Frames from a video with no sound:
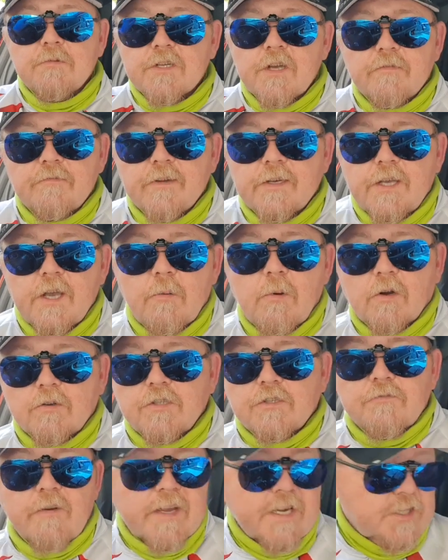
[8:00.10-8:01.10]
his own video on
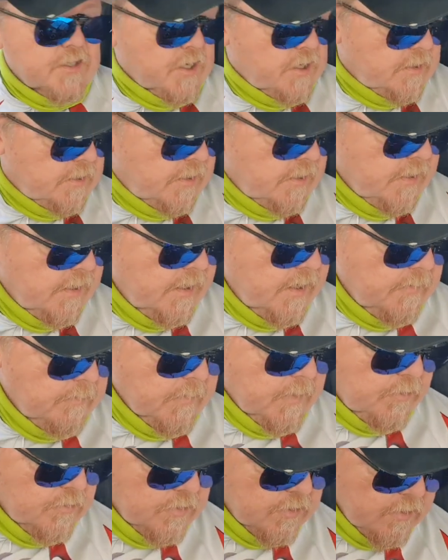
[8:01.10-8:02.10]
his range,
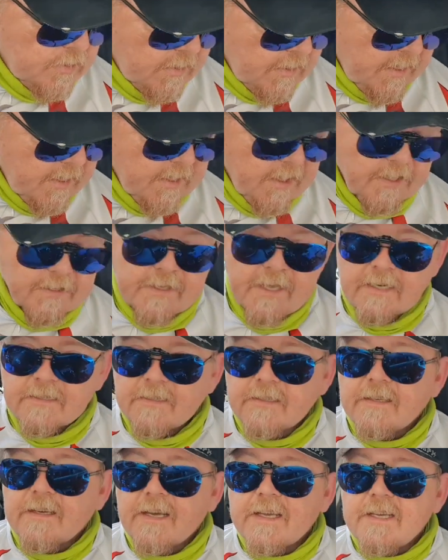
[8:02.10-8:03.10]
because at the
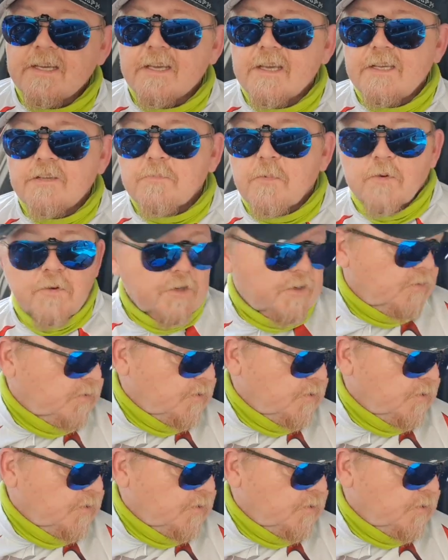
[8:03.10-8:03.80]
end of the day he's putting